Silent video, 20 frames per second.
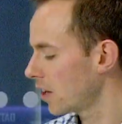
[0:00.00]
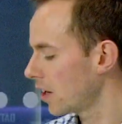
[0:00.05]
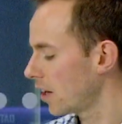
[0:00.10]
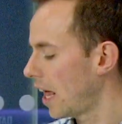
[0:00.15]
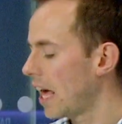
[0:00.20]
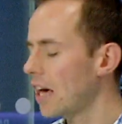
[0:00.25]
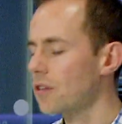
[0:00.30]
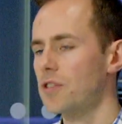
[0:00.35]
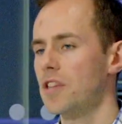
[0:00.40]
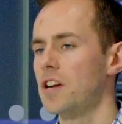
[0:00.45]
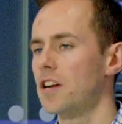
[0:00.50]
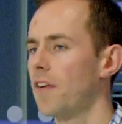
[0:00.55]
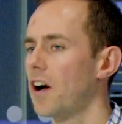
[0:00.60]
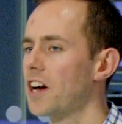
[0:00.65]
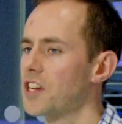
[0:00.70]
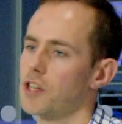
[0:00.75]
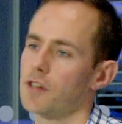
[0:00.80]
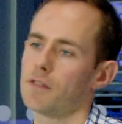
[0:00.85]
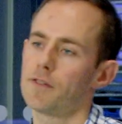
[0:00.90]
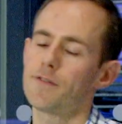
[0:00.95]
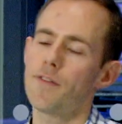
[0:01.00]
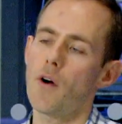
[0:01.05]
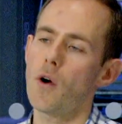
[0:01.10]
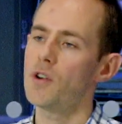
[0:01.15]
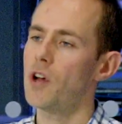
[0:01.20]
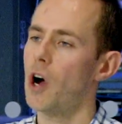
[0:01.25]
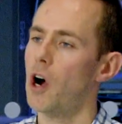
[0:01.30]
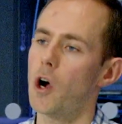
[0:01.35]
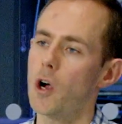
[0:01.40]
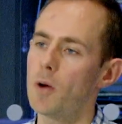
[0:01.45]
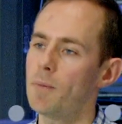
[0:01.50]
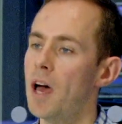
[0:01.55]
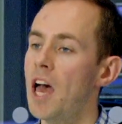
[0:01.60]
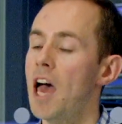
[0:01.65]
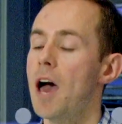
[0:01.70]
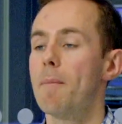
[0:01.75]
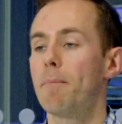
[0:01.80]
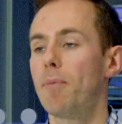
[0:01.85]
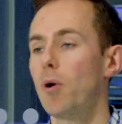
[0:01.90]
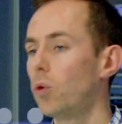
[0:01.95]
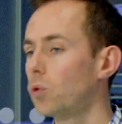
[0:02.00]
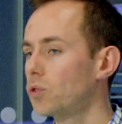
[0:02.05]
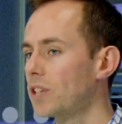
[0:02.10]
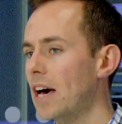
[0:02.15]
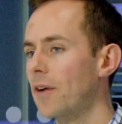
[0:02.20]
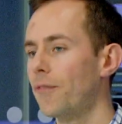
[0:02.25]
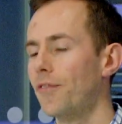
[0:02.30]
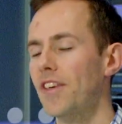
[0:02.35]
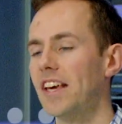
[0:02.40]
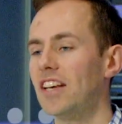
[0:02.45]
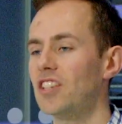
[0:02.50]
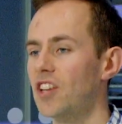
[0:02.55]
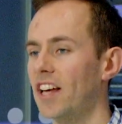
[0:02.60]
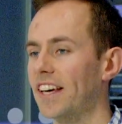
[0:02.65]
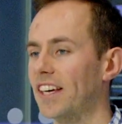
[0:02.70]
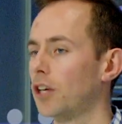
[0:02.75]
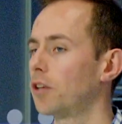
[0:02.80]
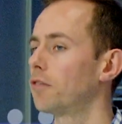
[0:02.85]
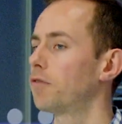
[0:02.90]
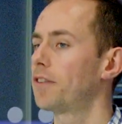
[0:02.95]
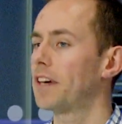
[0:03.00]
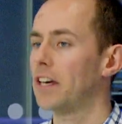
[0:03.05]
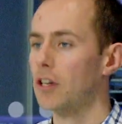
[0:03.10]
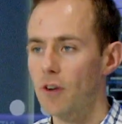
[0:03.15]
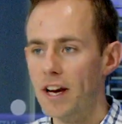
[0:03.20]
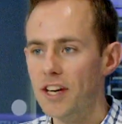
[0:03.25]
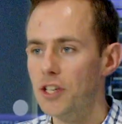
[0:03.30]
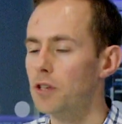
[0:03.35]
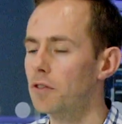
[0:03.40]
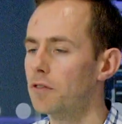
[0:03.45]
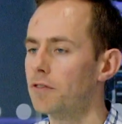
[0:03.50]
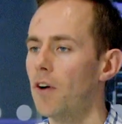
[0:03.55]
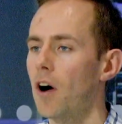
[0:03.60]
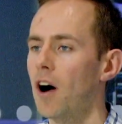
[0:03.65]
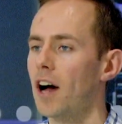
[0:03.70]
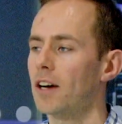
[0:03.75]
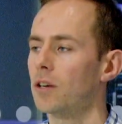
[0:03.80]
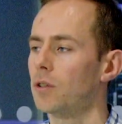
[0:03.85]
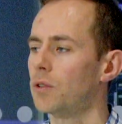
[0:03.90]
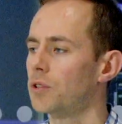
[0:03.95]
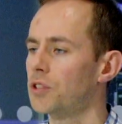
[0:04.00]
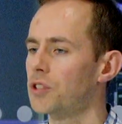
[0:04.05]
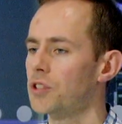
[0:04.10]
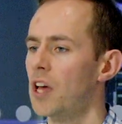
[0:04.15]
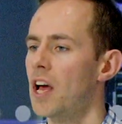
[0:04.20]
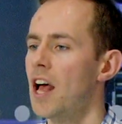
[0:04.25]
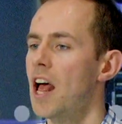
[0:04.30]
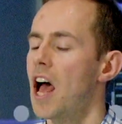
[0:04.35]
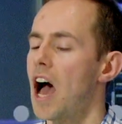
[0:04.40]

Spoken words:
allows the device to phone home, pull down things like configuration files,